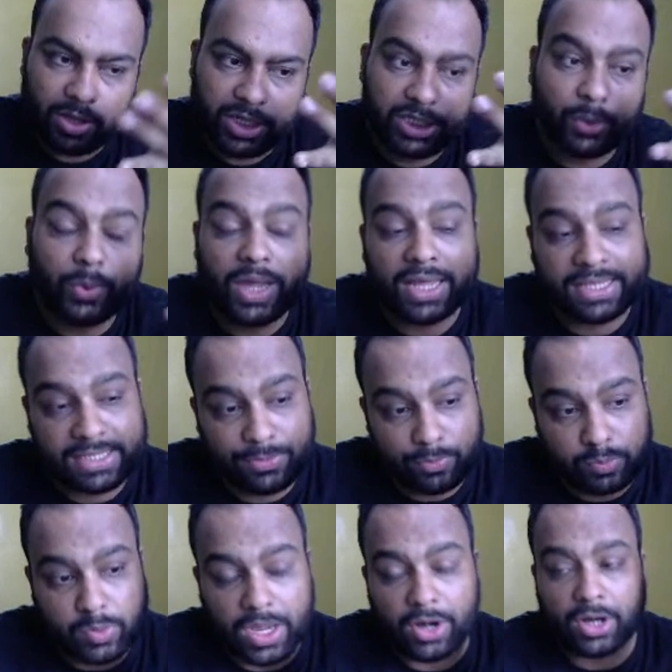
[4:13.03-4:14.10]
So yes,
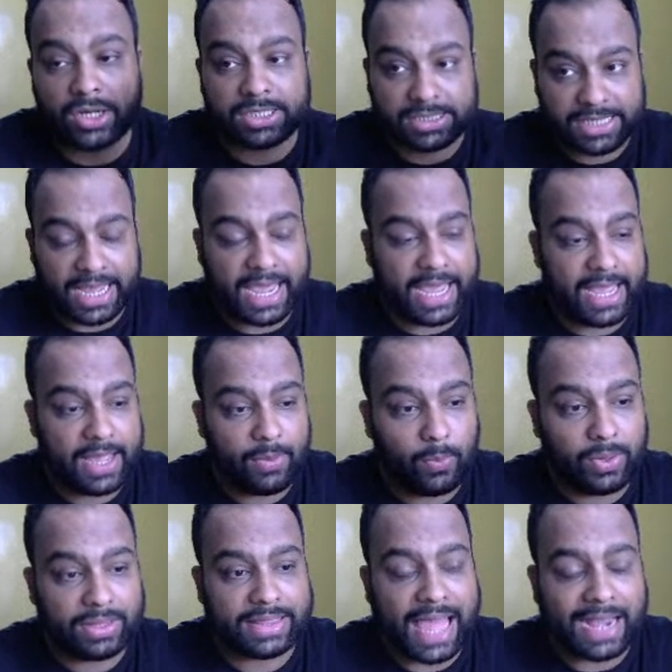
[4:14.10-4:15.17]
we are going to say
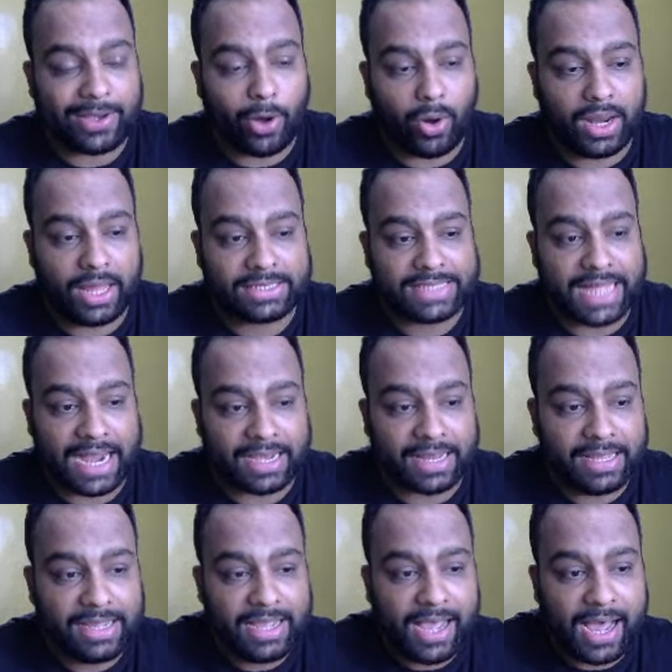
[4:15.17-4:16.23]
with that knowledge that
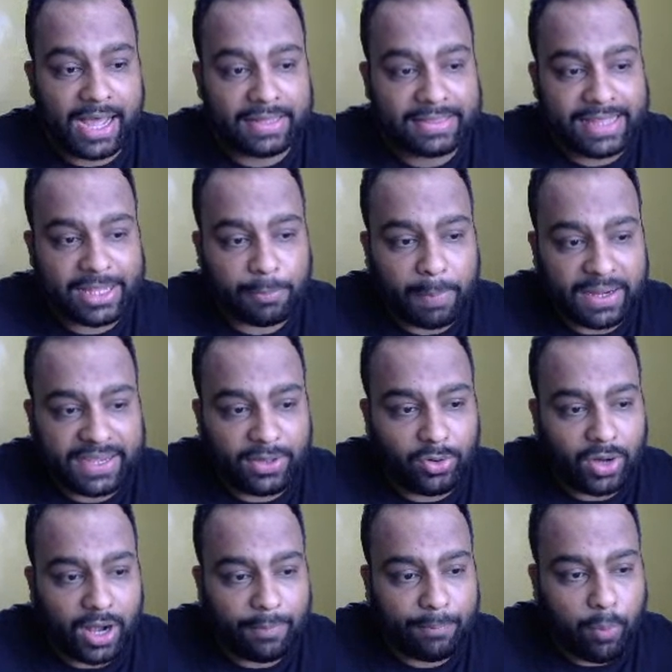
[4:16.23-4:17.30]
this
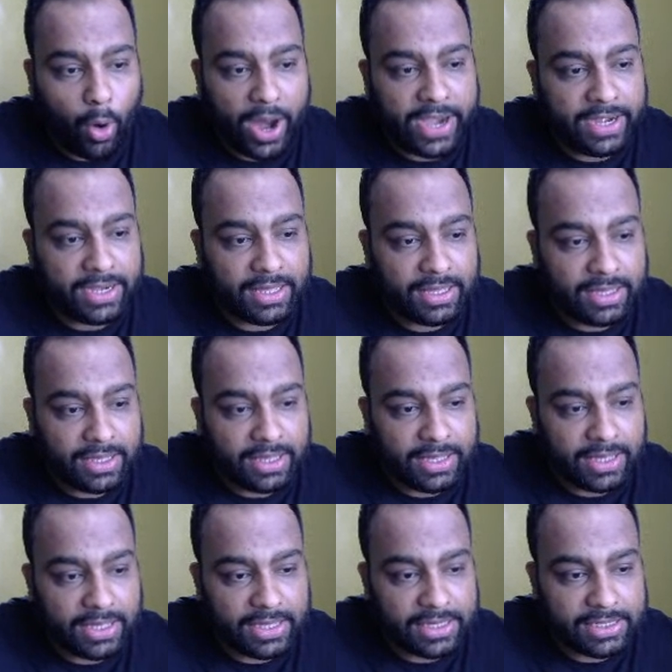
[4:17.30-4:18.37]
particular point
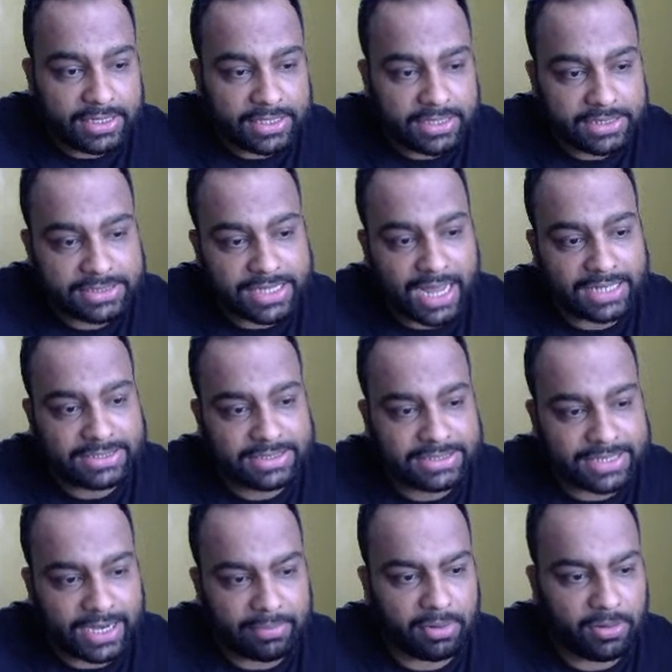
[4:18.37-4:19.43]
is
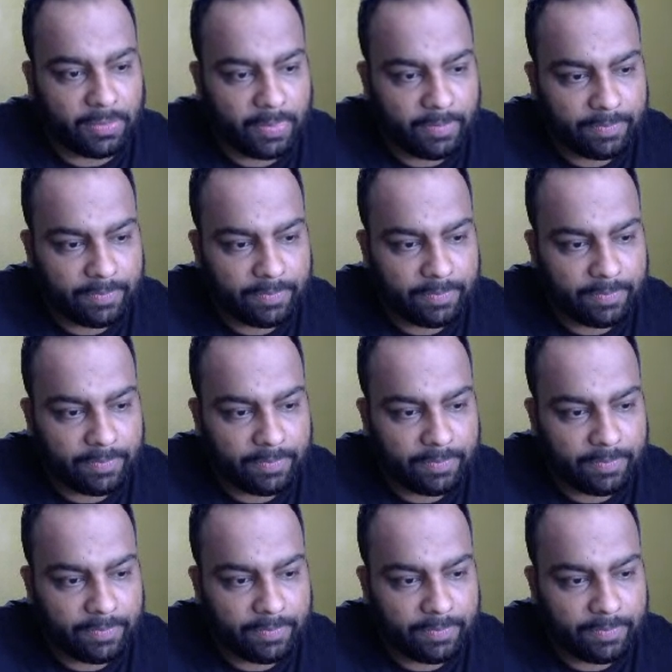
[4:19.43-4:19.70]
unstable.